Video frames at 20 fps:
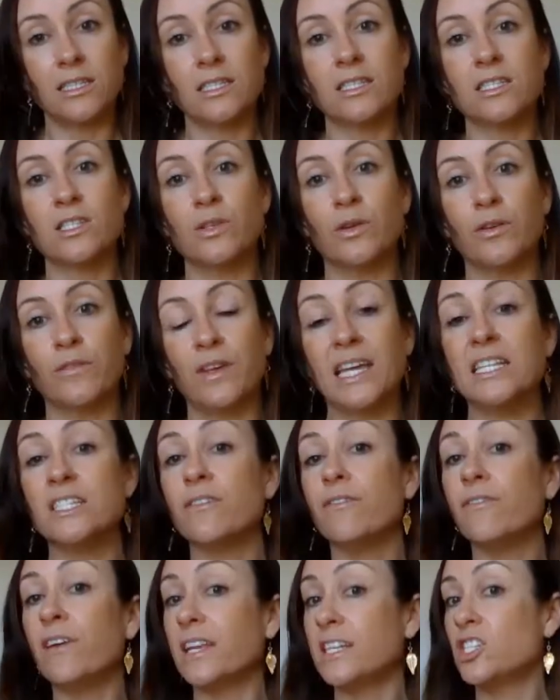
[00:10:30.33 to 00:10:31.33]
sort of
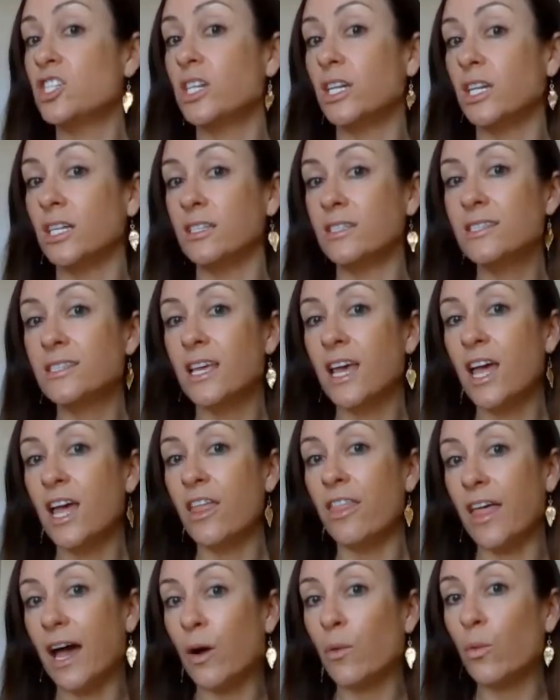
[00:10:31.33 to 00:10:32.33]
interventions
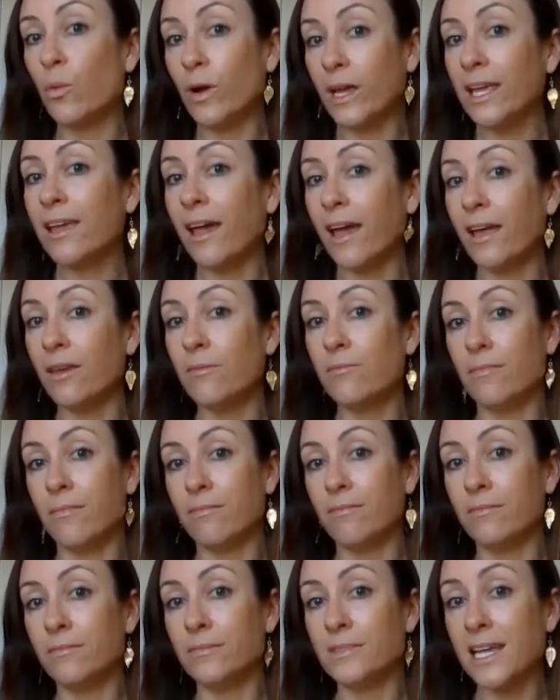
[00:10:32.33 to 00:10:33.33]
that we
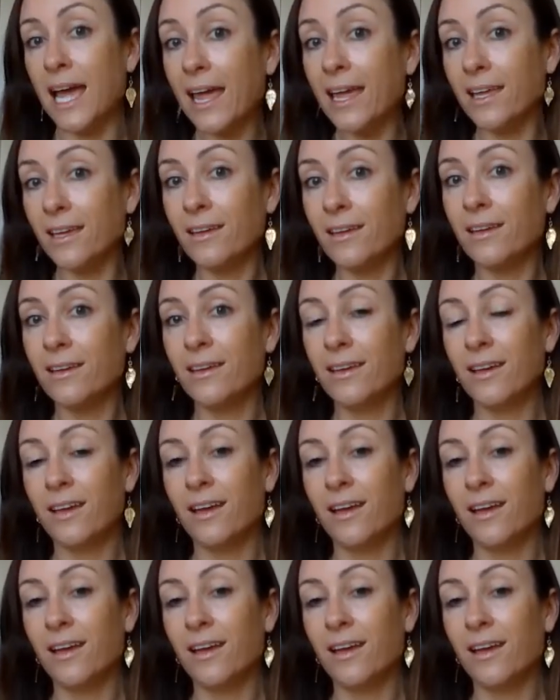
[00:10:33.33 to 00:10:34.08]
can take